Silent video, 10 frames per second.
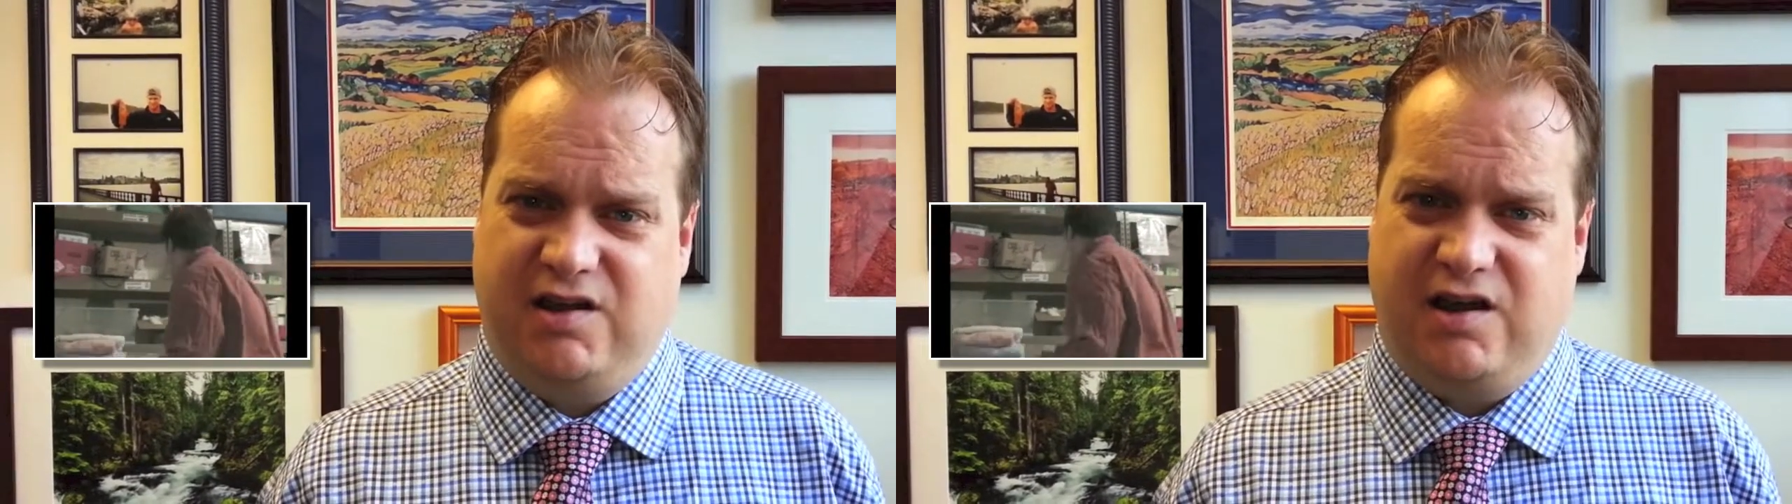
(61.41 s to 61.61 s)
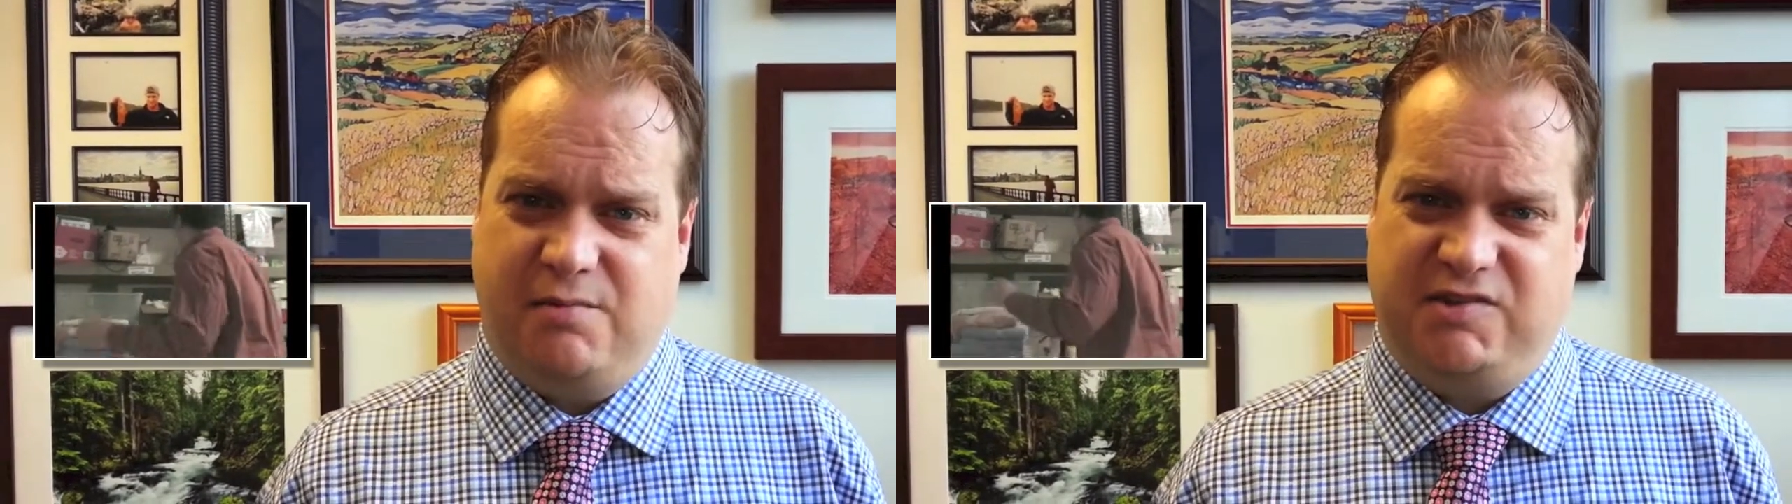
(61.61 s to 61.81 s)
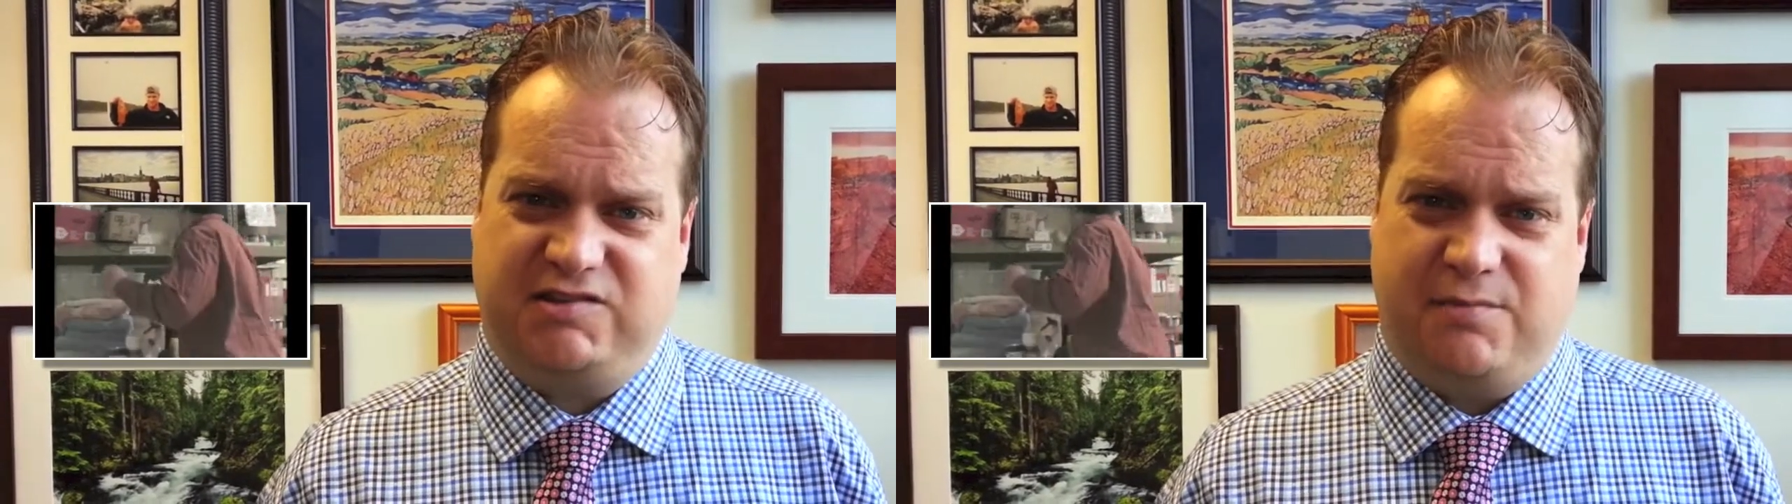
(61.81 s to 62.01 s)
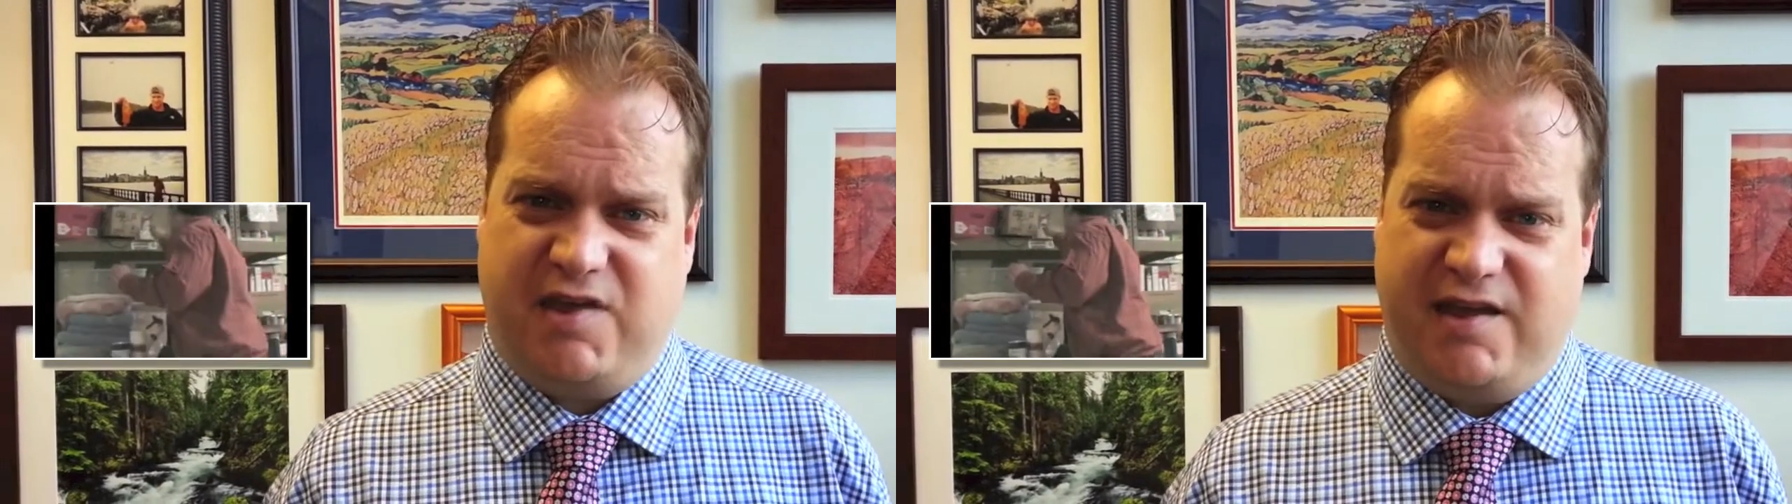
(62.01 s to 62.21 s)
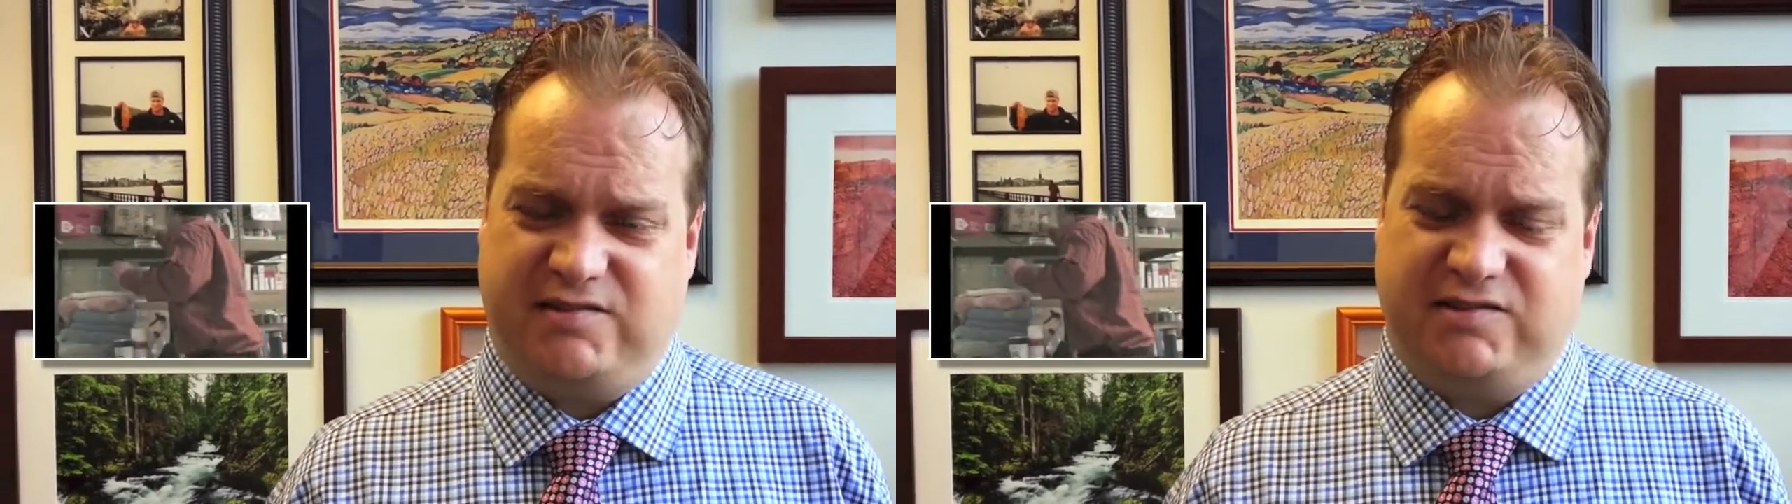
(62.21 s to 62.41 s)
In some
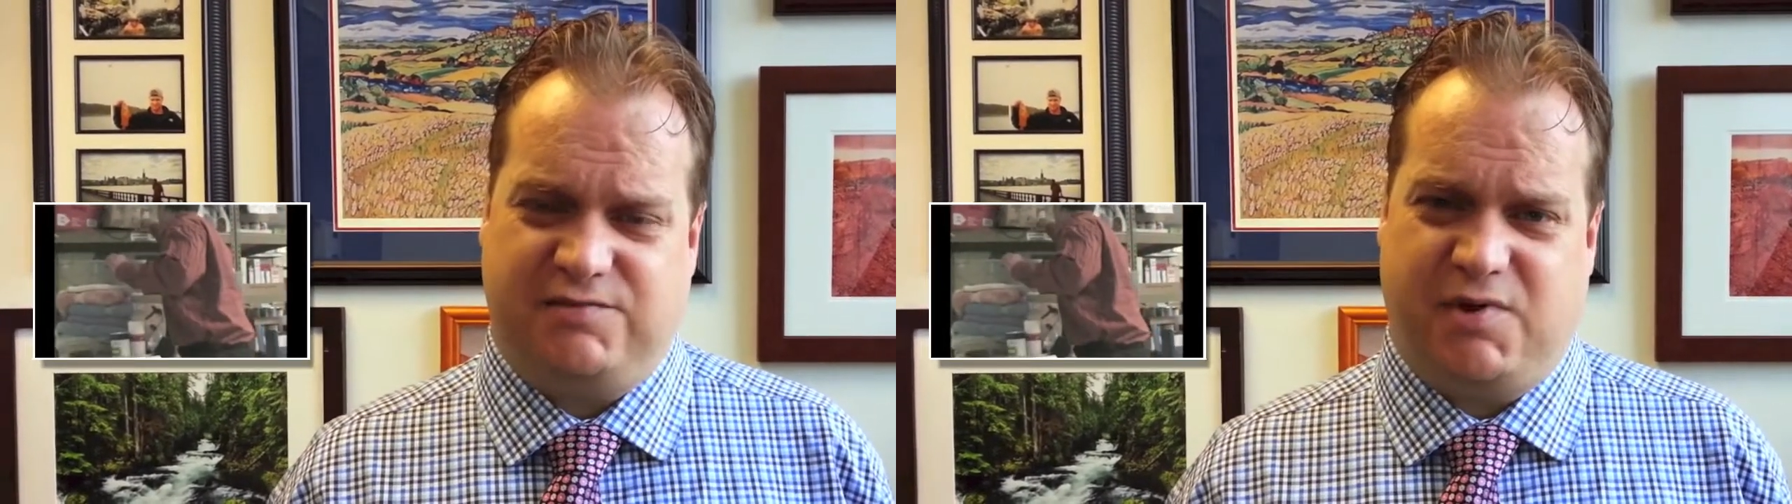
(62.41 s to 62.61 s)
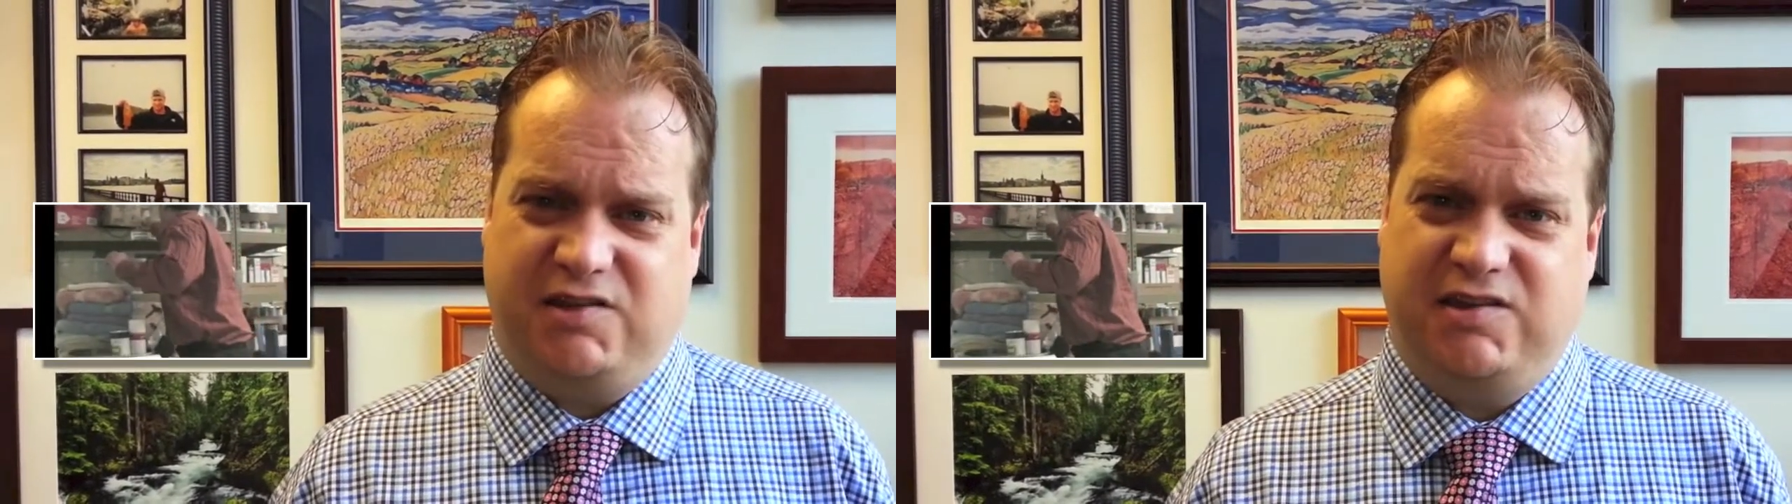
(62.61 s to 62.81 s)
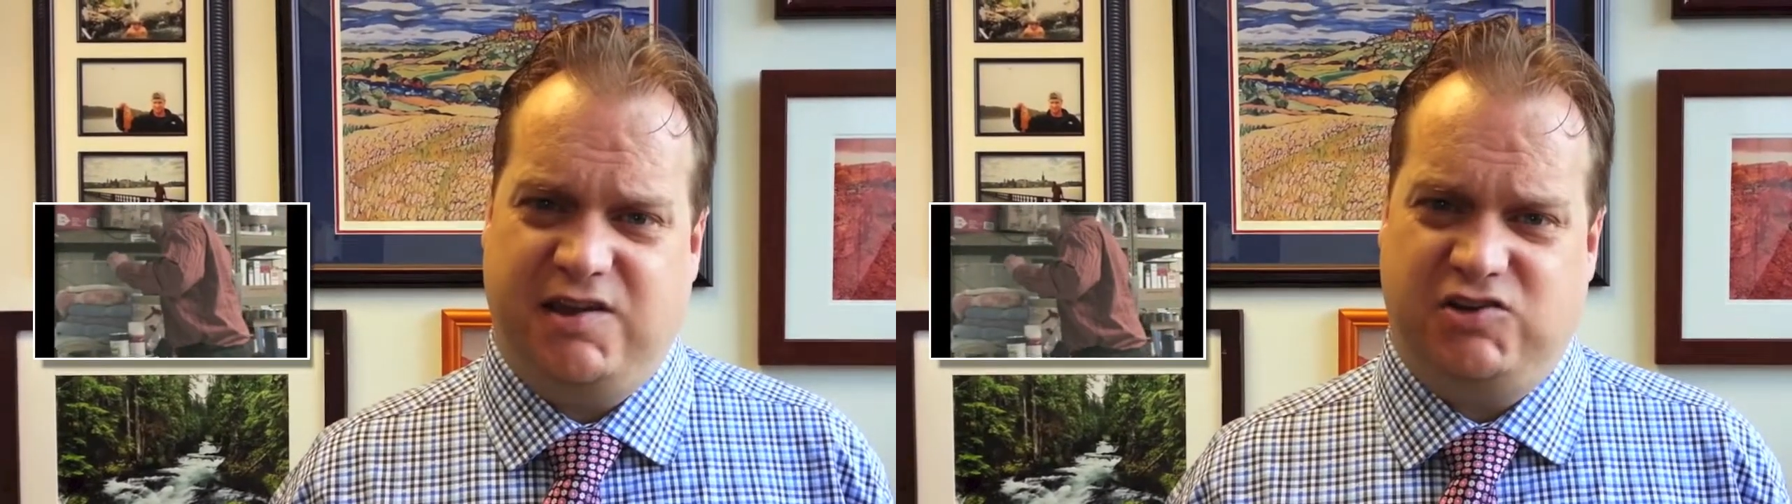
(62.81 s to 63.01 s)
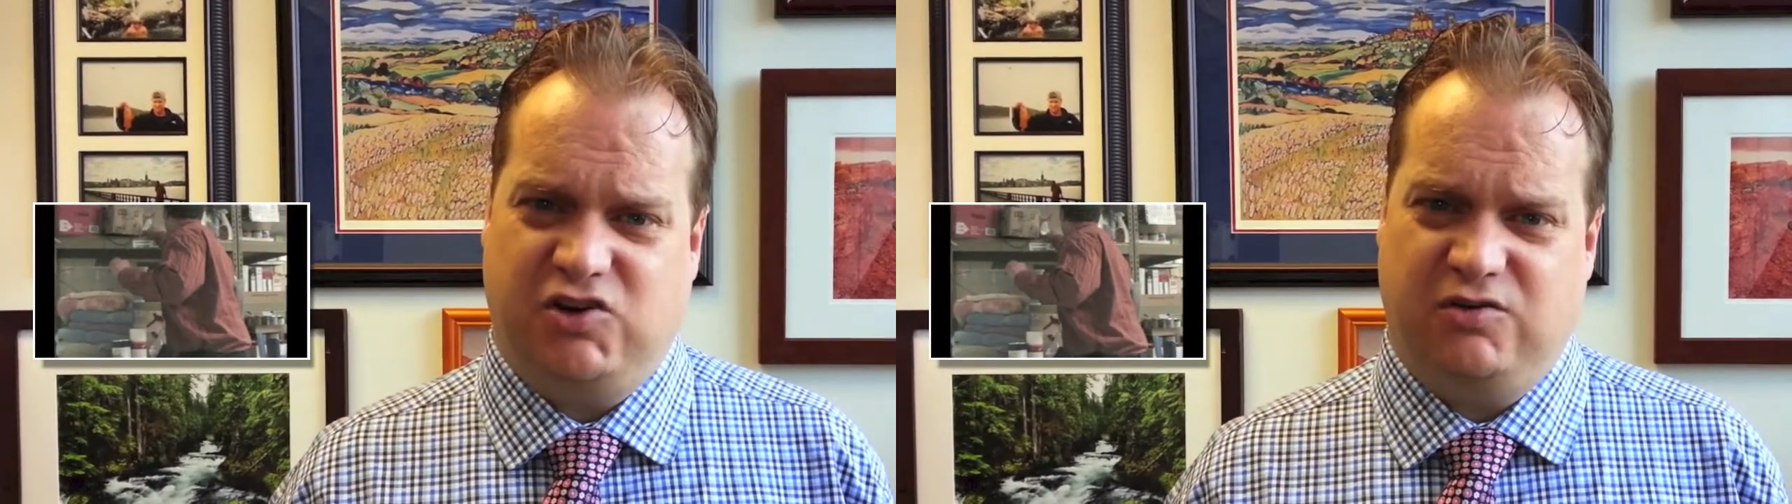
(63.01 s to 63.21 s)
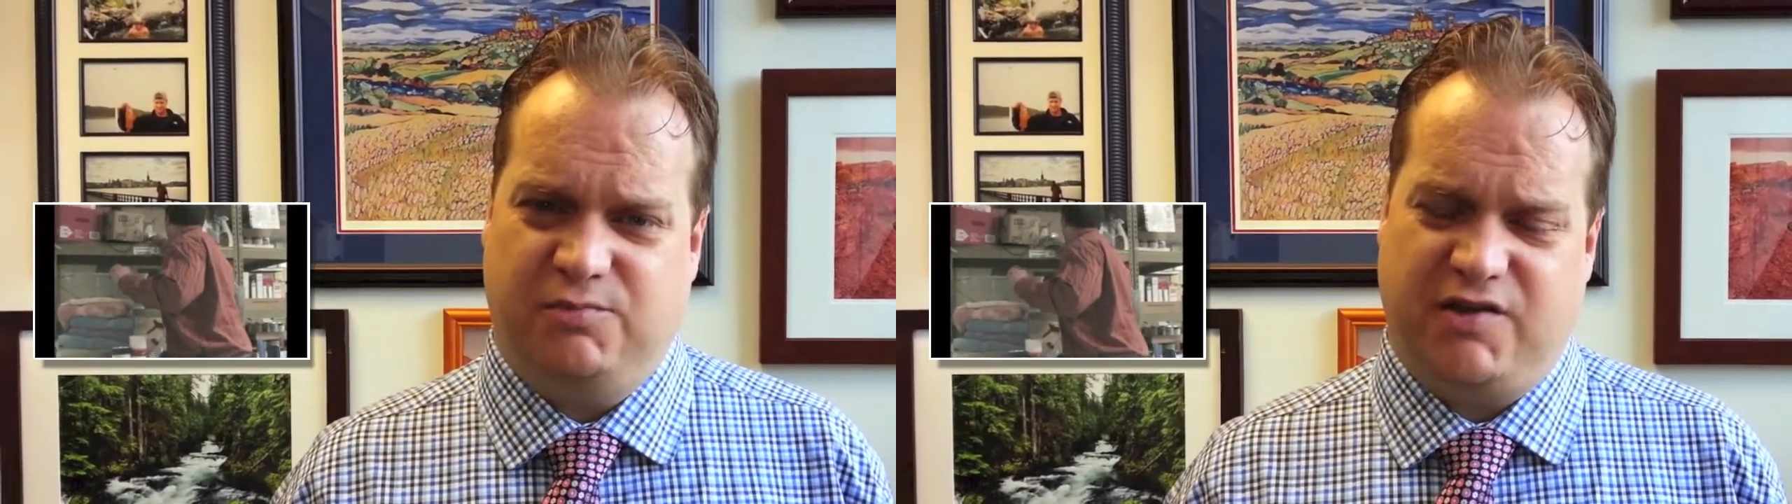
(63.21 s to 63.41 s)
cases it's been a
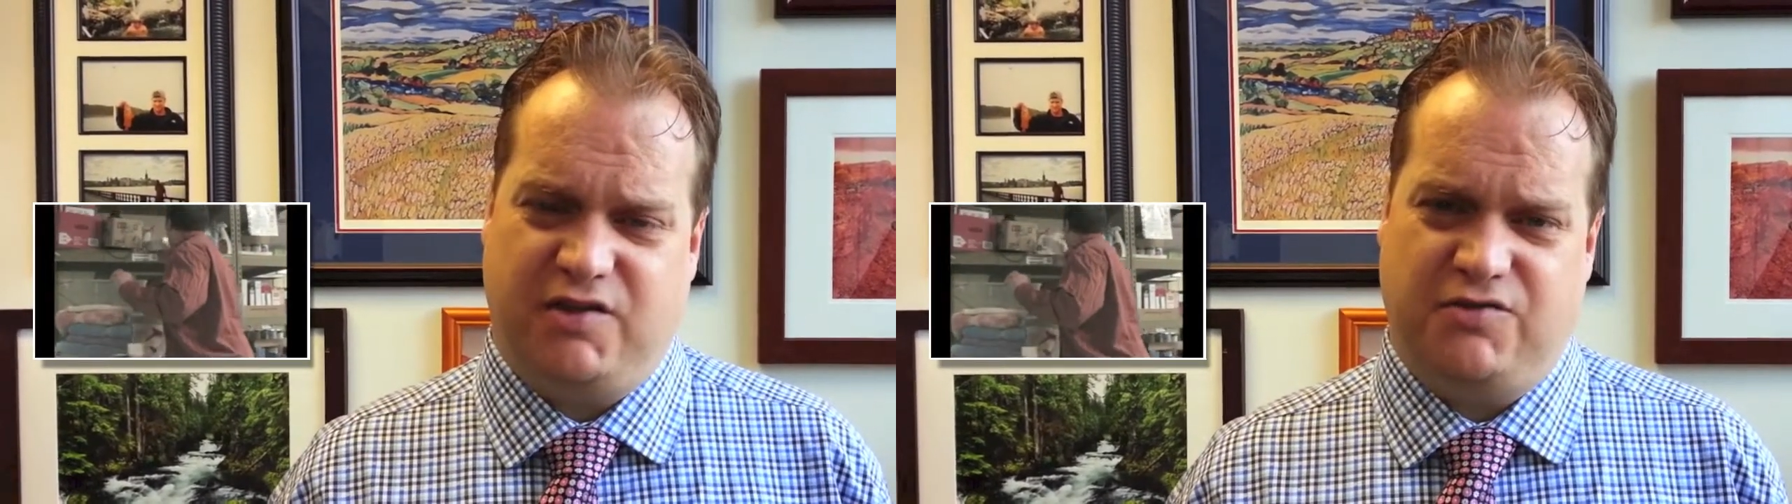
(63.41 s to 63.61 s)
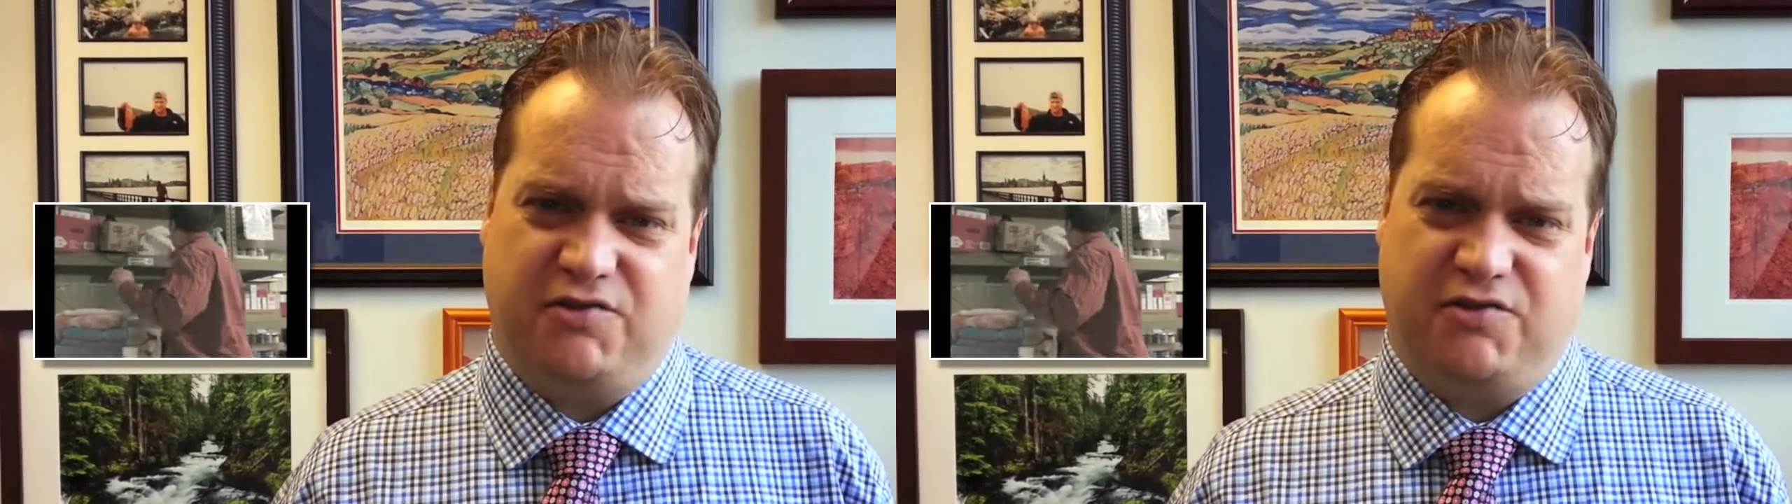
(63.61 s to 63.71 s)
teacher, but the only